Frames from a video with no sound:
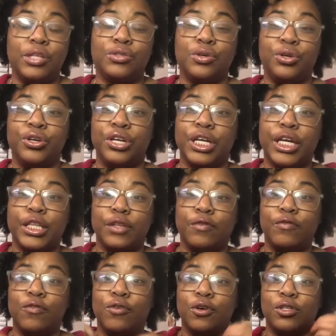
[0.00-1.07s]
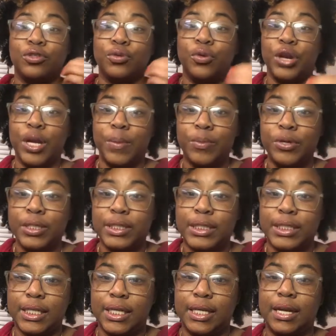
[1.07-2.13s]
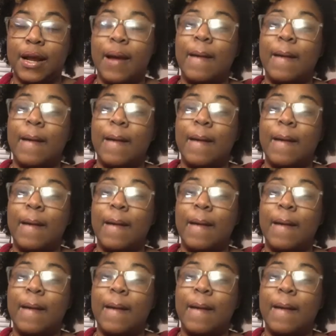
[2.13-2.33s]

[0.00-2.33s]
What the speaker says: so you'll get the full 20%.